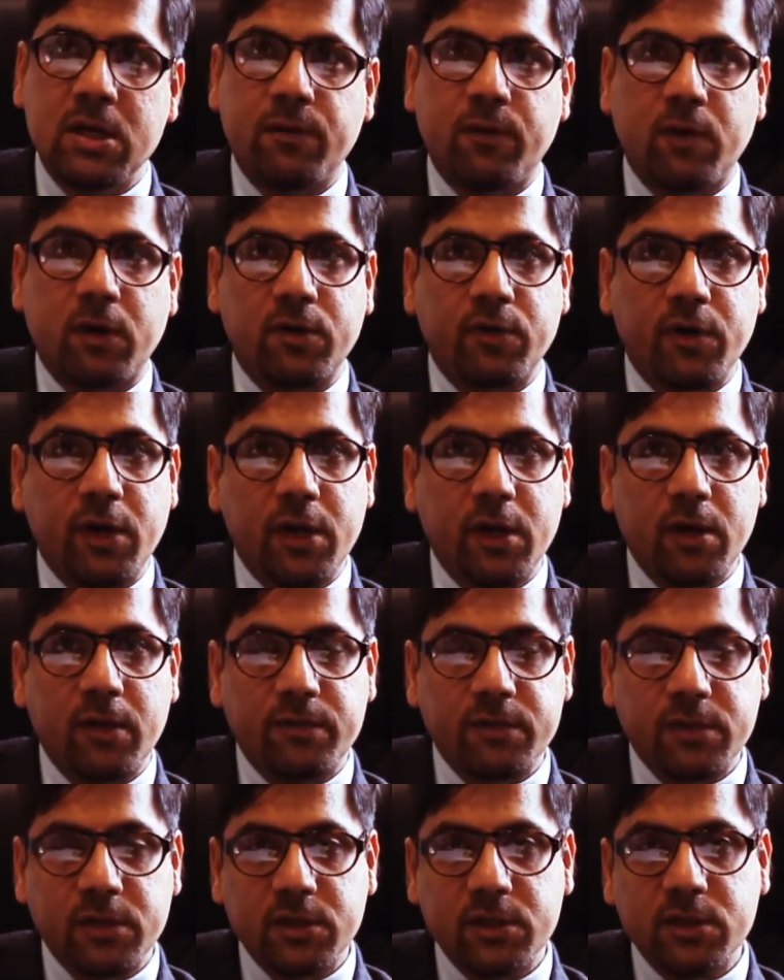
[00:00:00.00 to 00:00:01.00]
for training
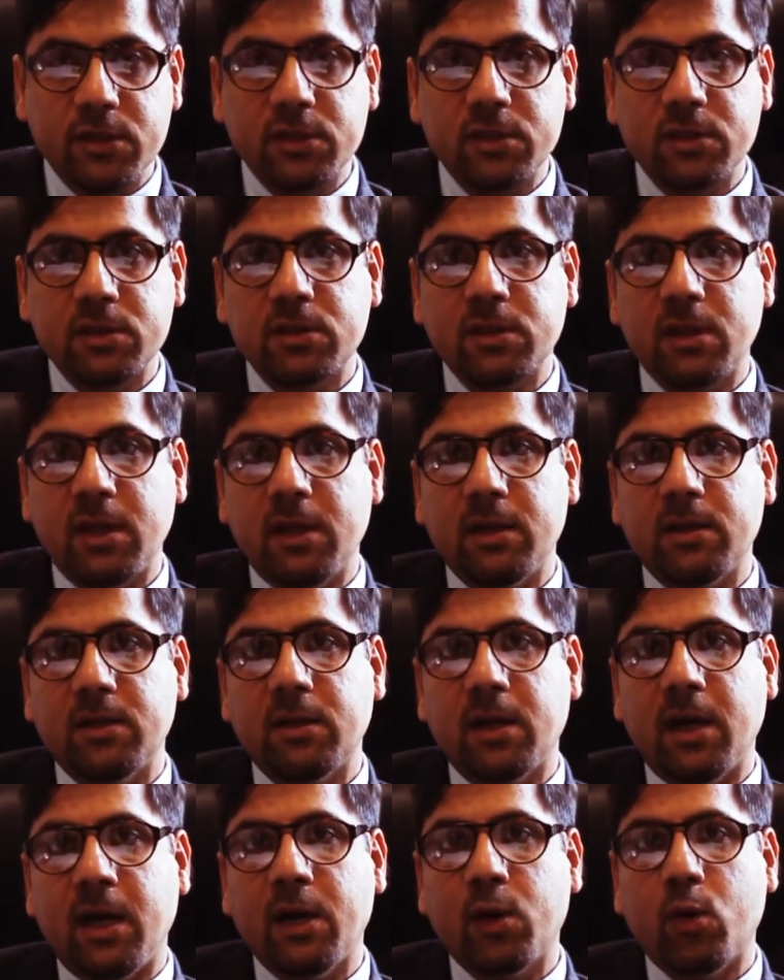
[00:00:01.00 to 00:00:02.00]
of surgeons,
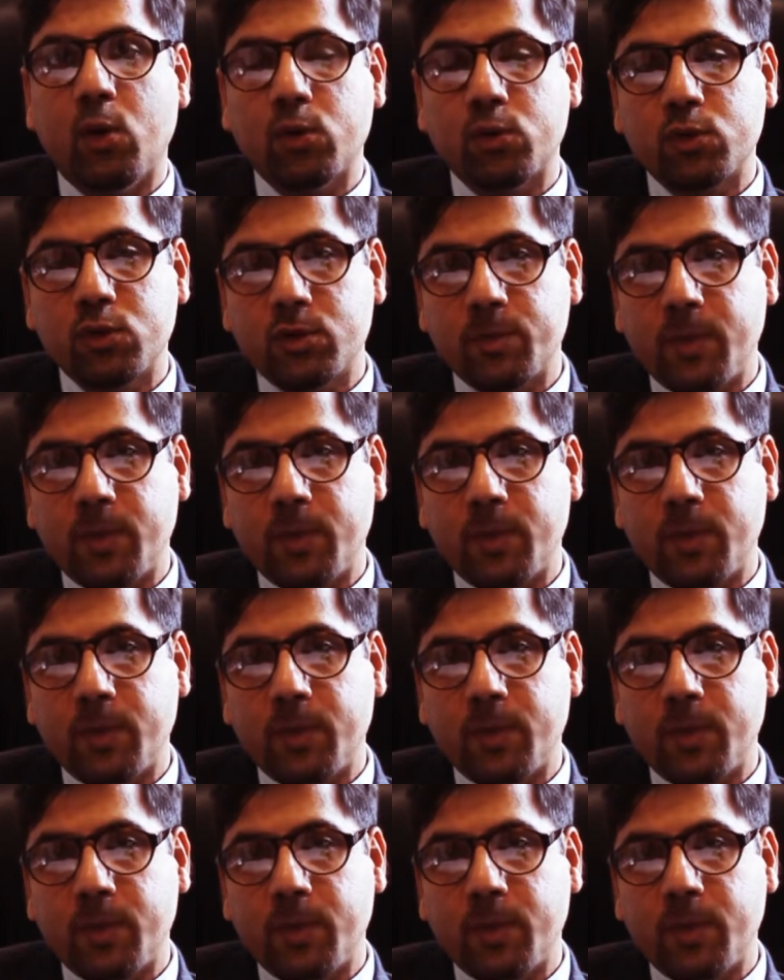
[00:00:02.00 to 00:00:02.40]
and I also